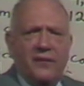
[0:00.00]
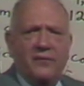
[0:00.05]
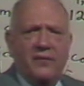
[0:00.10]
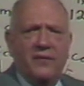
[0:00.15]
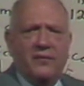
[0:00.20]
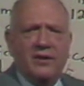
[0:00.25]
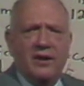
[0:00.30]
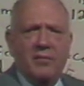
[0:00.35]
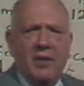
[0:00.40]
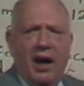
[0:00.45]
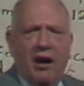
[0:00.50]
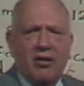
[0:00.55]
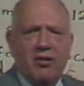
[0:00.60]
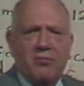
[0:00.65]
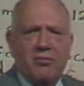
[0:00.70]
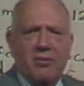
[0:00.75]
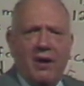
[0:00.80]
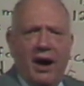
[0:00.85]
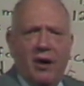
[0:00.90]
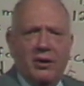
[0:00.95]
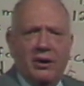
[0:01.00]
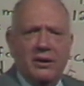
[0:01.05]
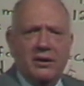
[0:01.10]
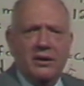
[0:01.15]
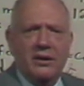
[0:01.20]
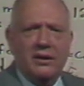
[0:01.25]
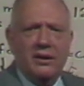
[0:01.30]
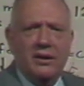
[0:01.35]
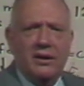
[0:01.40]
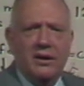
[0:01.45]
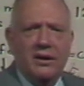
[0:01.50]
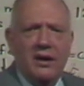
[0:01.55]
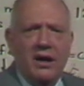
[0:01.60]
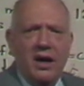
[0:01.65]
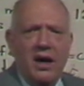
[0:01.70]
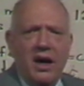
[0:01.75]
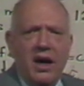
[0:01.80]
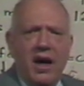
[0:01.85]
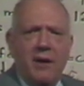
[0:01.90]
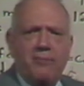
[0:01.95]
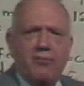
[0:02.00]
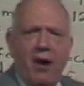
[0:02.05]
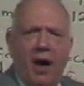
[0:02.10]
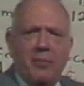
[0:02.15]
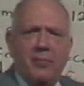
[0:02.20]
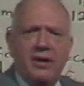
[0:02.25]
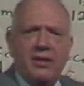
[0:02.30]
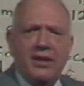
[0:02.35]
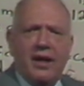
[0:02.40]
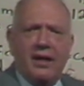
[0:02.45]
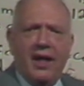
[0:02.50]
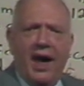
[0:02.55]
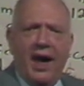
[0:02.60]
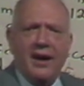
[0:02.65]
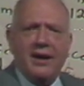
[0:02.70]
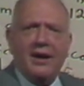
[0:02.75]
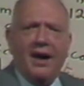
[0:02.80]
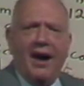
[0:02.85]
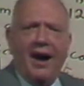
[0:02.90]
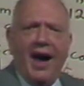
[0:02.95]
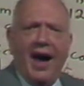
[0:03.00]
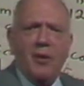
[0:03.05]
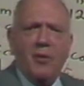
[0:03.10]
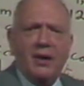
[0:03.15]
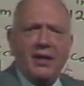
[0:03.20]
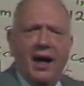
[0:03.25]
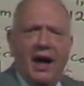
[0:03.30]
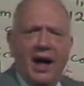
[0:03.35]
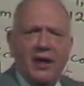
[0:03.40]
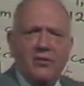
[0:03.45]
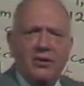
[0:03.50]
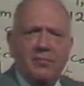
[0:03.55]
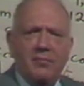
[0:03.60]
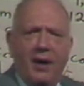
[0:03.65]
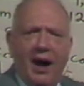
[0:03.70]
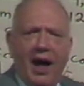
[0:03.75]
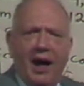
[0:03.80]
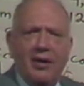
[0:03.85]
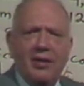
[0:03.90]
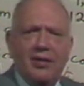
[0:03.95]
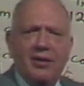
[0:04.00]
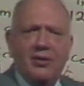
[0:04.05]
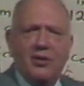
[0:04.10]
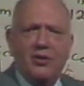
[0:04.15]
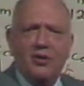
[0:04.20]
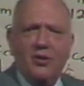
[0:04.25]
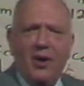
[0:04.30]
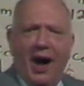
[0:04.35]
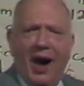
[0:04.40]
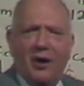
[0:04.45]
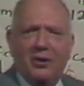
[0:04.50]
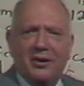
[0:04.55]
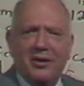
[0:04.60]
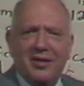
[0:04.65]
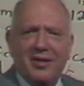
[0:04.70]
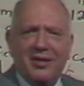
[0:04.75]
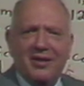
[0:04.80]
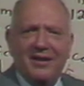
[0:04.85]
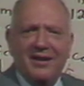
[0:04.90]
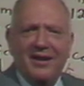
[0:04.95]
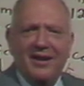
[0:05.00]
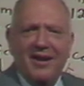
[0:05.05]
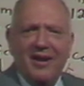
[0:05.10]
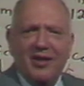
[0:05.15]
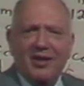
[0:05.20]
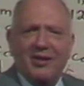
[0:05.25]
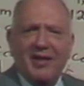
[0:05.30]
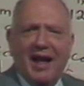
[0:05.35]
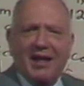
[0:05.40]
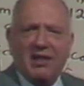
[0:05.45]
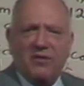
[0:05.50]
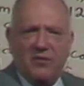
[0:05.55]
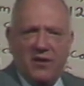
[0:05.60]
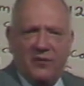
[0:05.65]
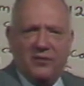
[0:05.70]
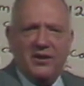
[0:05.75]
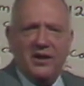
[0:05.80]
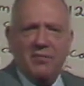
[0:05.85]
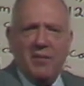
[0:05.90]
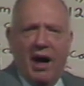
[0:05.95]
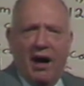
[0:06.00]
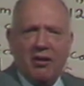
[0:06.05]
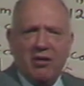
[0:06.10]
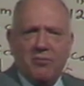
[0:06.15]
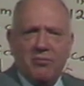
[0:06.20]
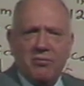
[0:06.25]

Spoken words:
50 miles per hour? He probably said, hey, I went 100 miles in 2 hours, so that's 50 miles